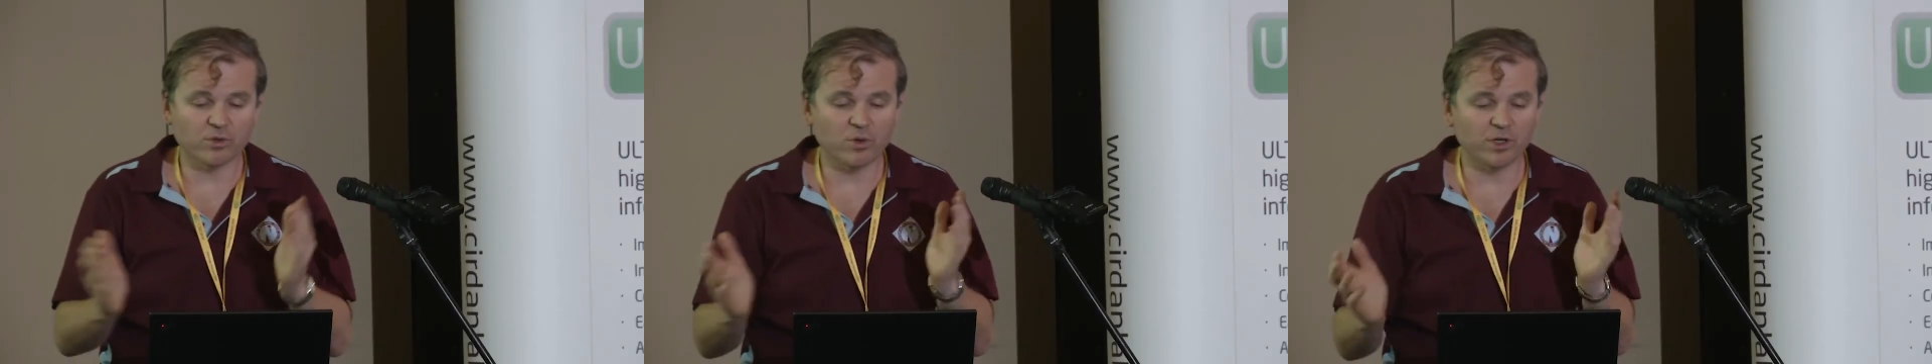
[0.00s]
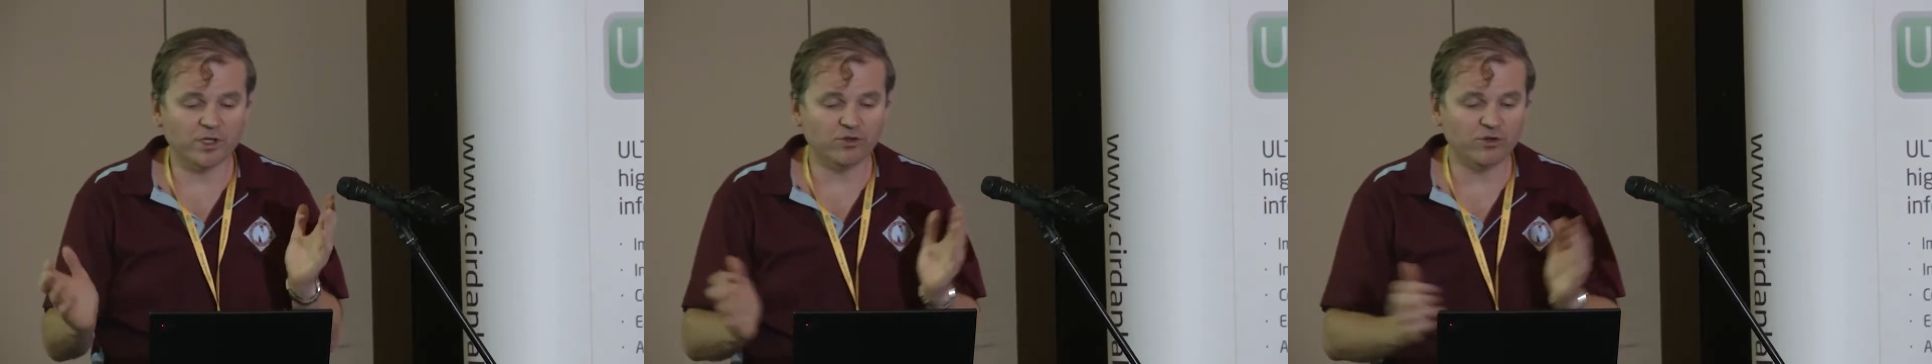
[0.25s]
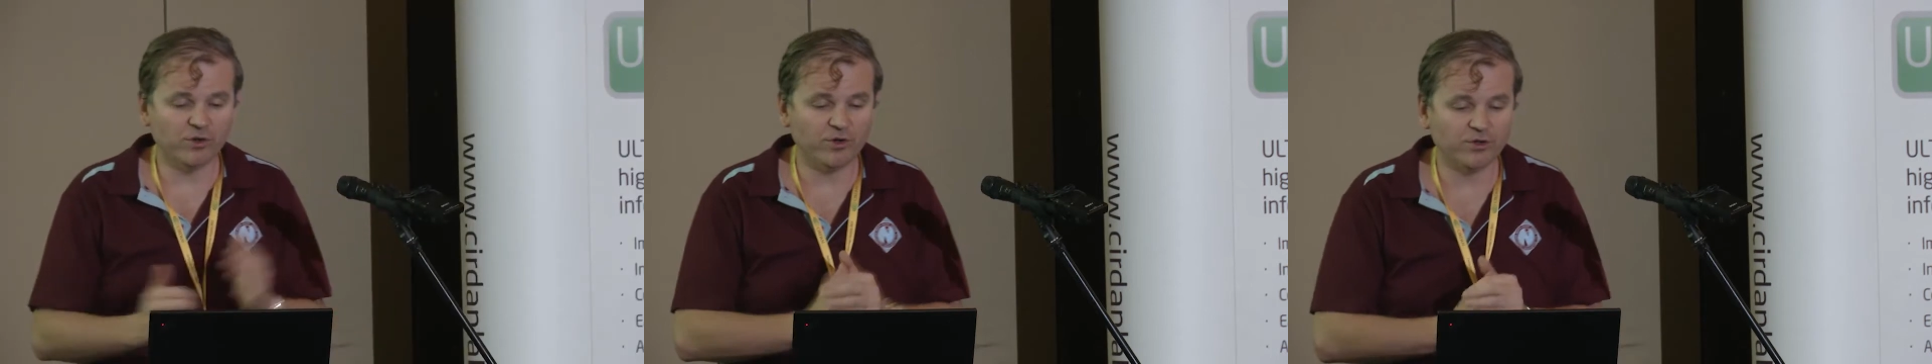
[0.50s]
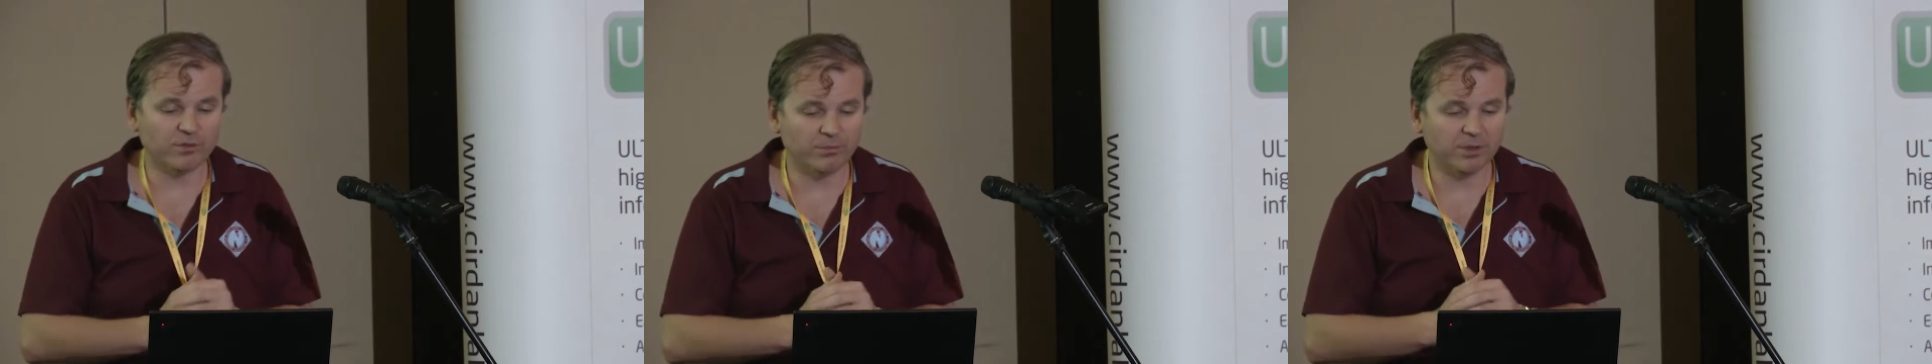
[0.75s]
the quality
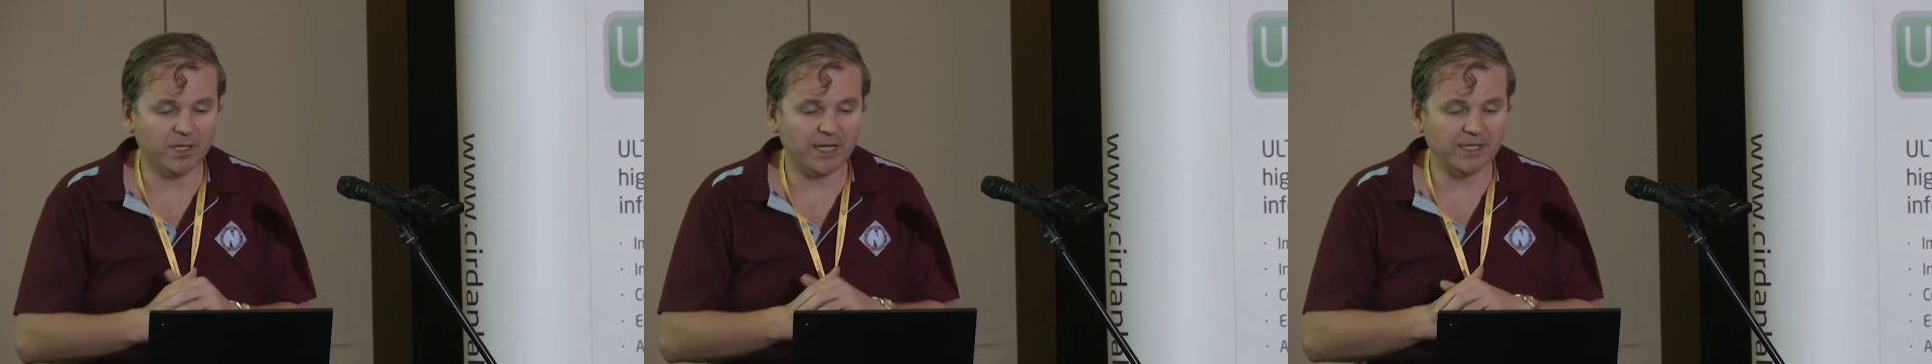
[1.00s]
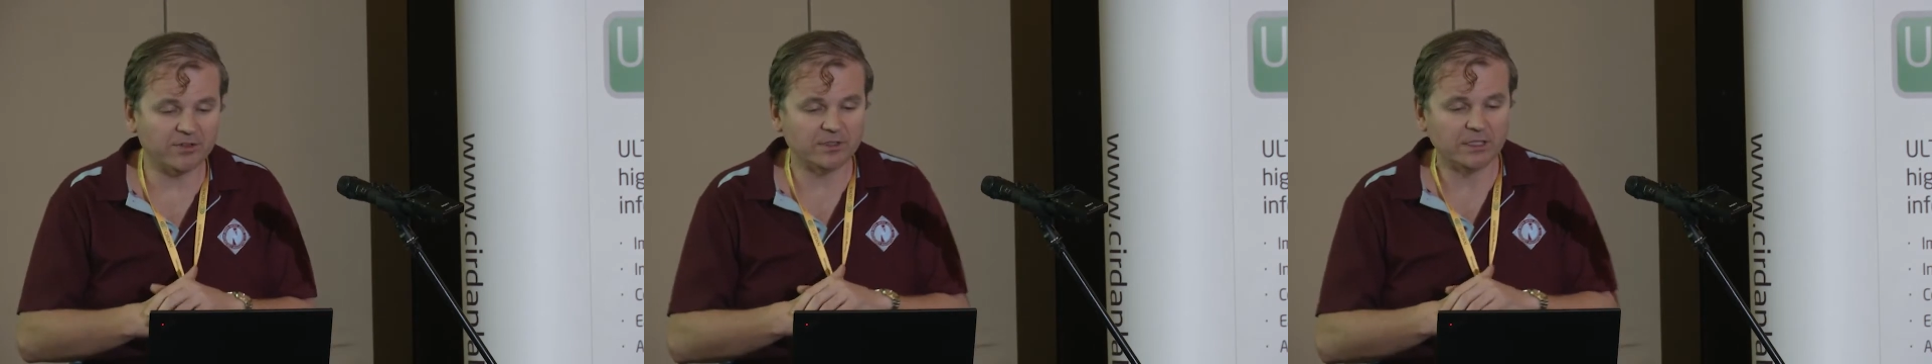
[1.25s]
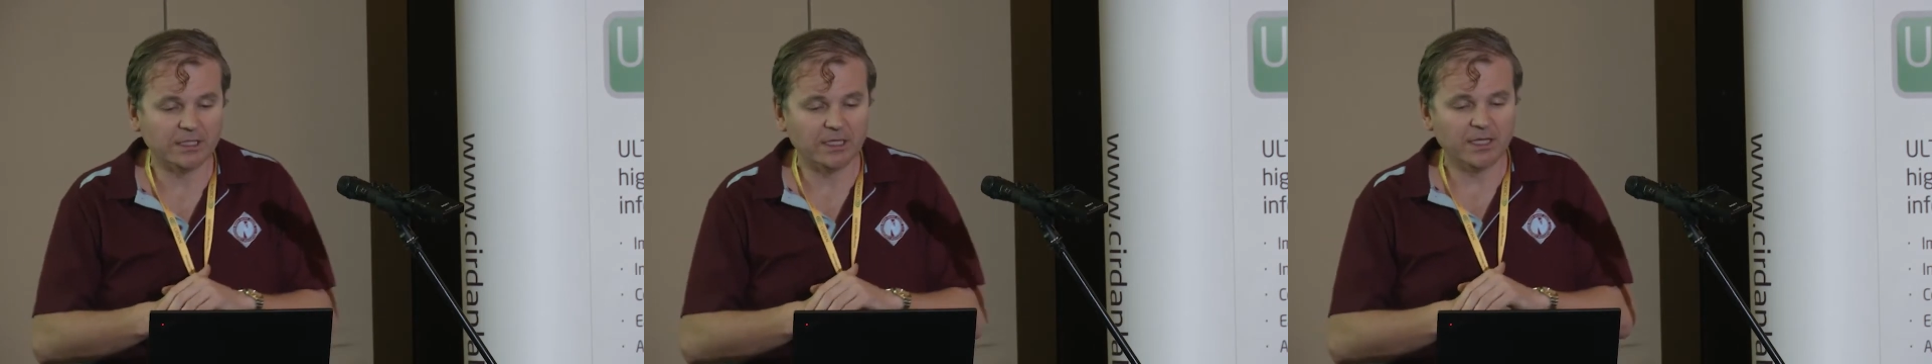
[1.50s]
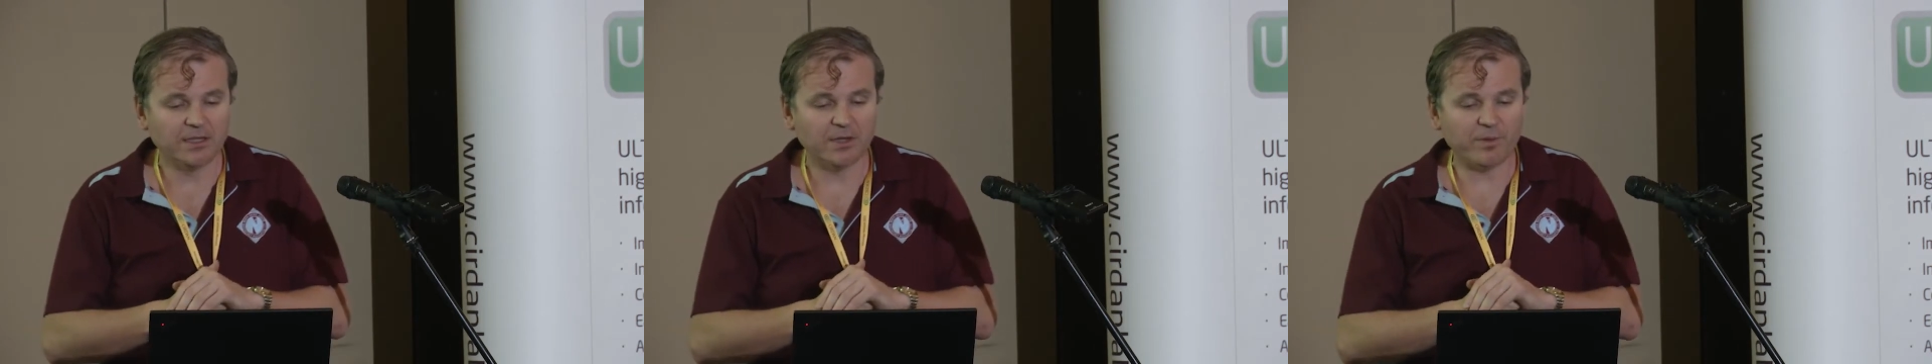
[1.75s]
assurance compliance
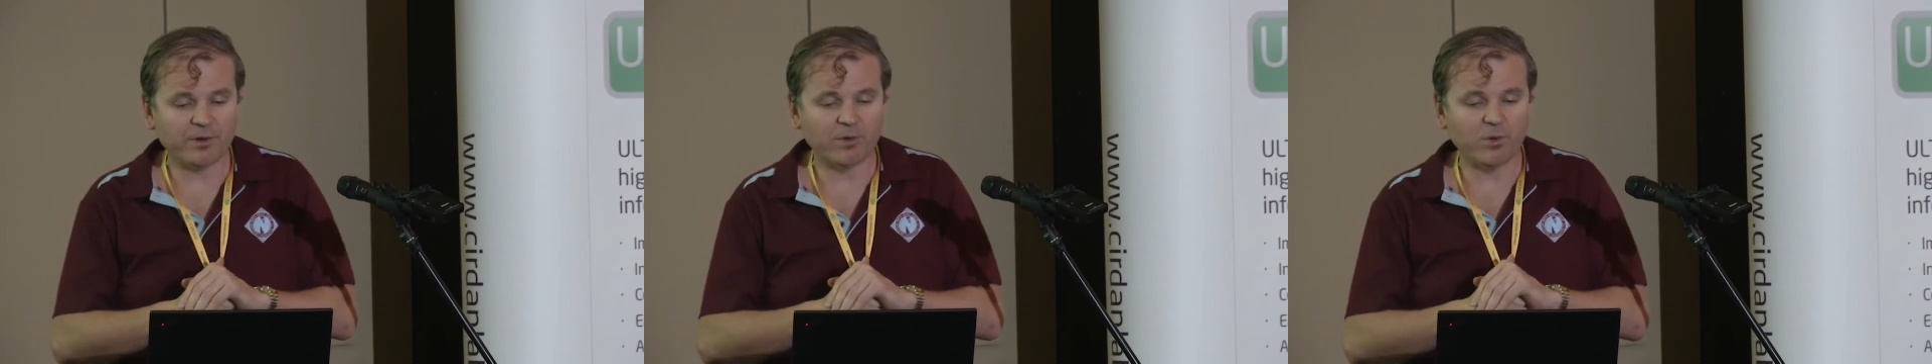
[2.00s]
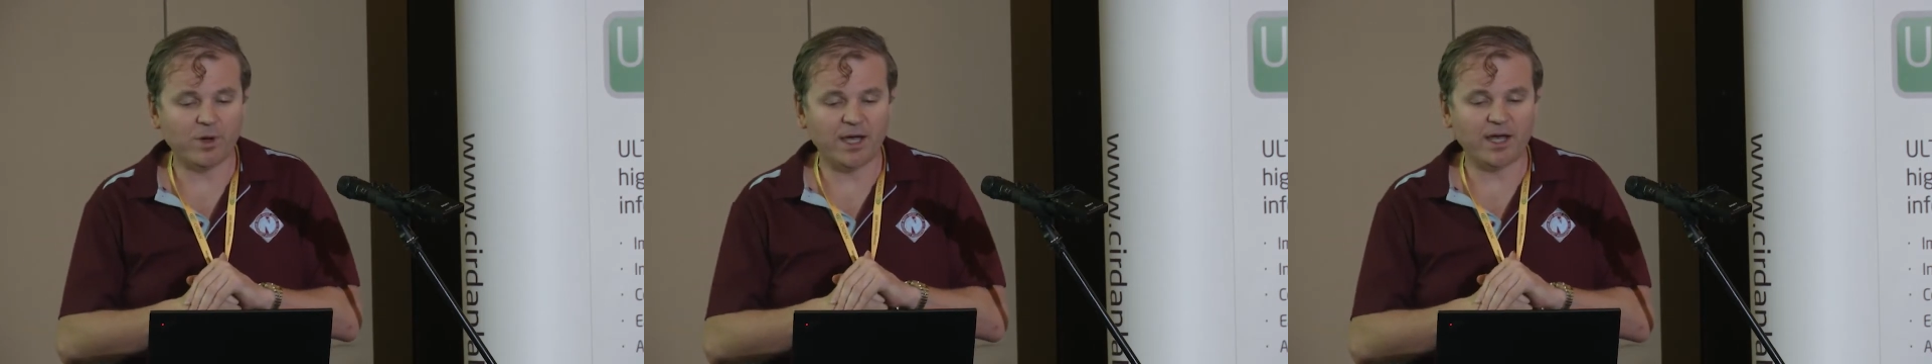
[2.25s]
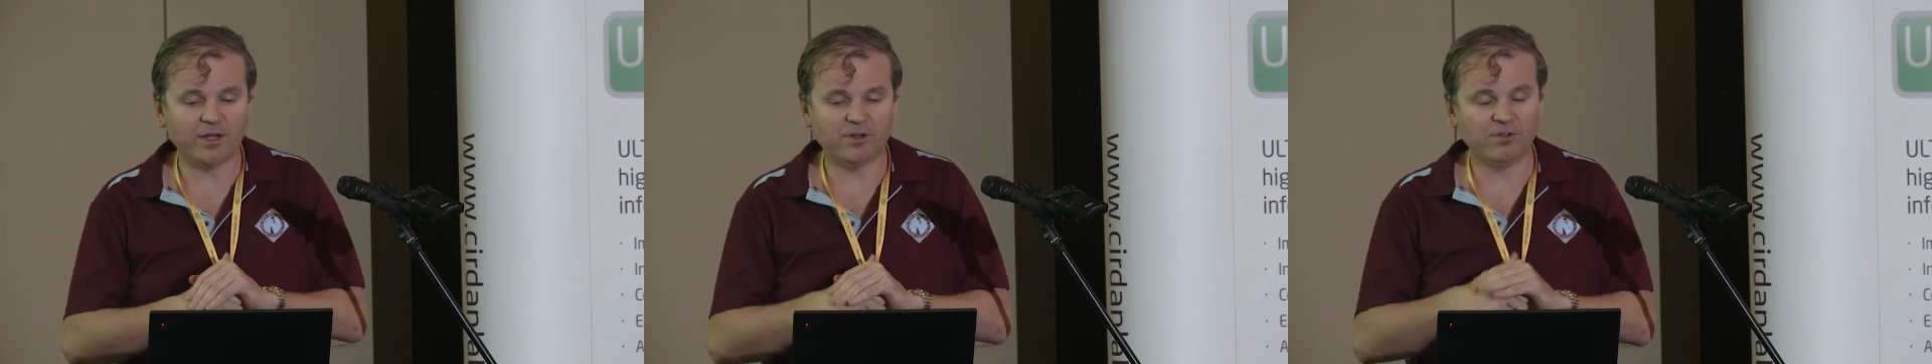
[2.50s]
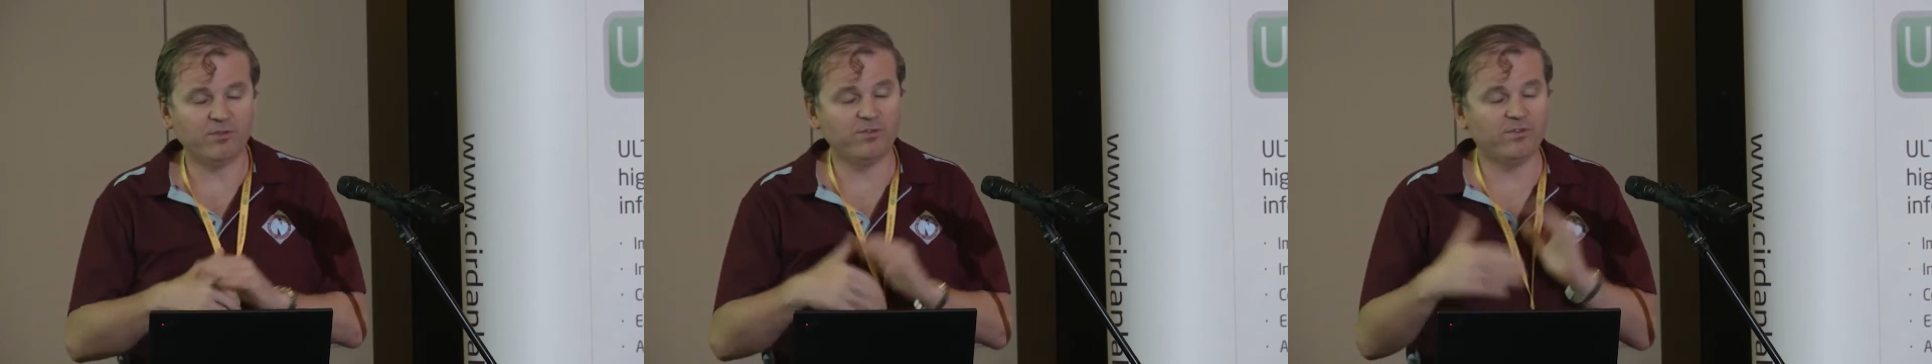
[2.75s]
that we require
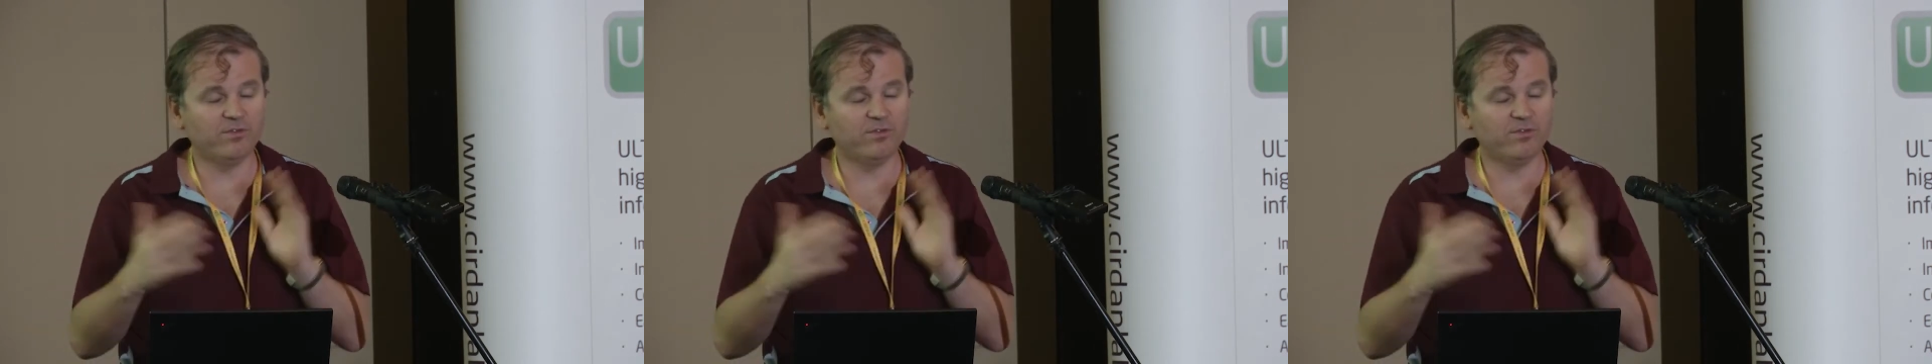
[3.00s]
to